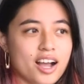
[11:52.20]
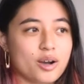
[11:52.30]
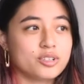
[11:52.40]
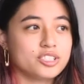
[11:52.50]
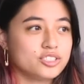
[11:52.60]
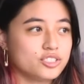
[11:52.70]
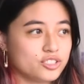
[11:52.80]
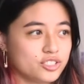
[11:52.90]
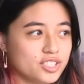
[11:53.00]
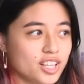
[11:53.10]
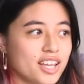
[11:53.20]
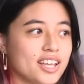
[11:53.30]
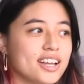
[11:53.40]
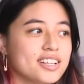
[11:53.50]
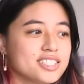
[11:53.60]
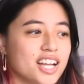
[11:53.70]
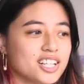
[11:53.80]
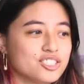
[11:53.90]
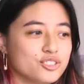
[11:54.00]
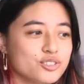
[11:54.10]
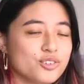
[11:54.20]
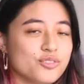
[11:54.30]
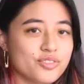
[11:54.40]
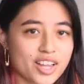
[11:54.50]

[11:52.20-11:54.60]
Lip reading: I want to do like a tattoo